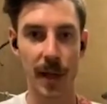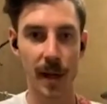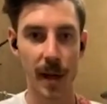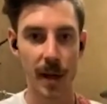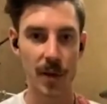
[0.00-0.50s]

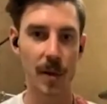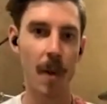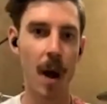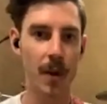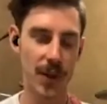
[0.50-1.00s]
So the
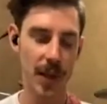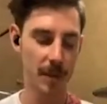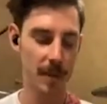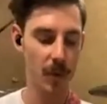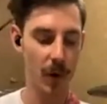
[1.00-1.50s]
modern sound would be
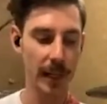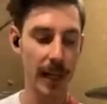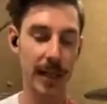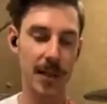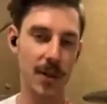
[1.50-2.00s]
more like that
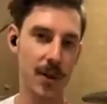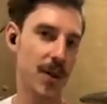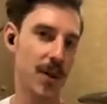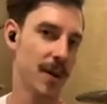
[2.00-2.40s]
because their usages